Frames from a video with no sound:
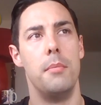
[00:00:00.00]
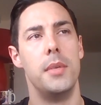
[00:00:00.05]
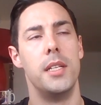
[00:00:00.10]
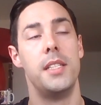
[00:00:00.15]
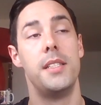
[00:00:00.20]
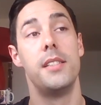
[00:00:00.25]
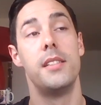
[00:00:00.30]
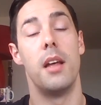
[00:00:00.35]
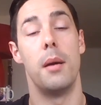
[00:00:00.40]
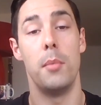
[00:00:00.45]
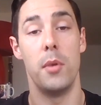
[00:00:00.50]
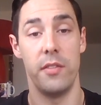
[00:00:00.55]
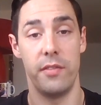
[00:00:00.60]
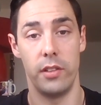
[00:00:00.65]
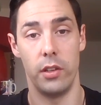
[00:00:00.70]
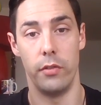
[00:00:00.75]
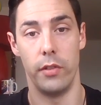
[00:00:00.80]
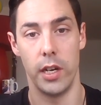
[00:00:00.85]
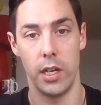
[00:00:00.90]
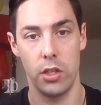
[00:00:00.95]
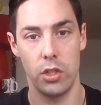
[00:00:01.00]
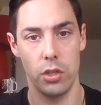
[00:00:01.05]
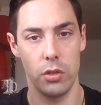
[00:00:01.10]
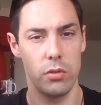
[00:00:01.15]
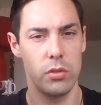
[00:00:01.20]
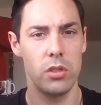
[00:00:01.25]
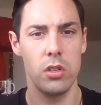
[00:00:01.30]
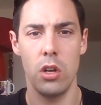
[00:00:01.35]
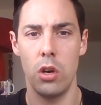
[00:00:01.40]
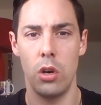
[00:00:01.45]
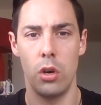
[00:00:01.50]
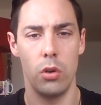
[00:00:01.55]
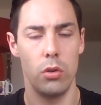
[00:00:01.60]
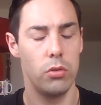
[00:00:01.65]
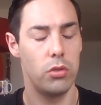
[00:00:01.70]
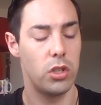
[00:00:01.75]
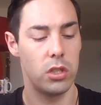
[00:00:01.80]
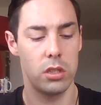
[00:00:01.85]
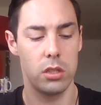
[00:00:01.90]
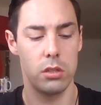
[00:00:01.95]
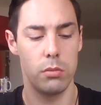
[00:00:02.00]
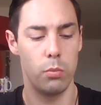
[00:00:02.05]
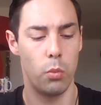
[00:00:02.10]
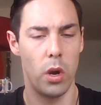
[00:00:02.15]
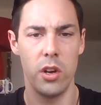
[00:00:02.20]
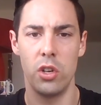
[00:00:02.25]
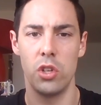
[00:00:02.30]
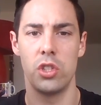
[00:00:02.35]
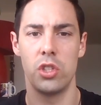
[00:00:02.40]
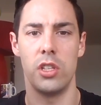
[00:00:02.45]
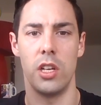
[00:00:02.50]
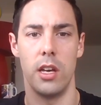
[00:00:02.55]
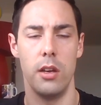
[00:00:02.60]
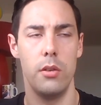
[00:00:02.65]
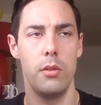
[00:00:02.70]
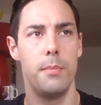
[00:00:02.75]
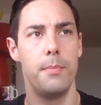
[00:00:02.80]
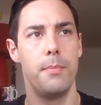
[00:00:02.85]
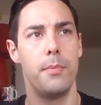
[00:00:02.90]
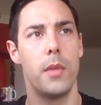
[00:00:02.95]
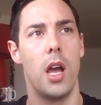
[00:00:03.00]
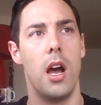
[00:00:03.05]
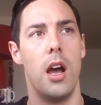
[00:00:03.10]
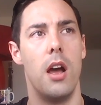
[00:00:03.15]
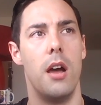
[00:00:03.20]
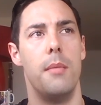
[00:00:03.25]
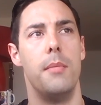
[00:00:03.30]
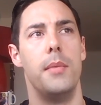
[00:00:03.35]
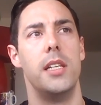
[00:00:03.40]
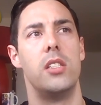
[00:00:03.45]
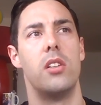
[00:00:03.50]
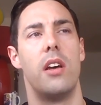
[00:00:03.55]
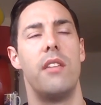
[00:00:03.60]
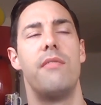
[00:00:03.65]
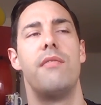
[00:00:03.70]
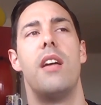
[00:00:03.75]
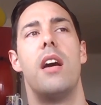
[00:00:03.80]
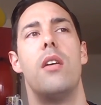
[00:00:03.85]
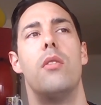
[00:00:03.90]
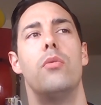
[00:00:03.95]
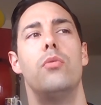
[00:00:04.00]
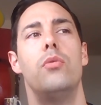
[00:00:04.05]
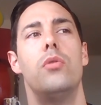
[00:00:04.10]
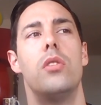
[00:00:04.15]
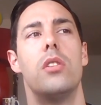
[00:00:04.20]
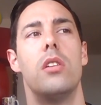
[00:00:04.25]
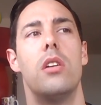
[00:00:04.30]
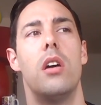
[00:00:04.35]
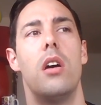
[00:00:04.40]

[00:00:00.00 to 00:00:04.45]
Some of the rituals, not all, just one or two, is I found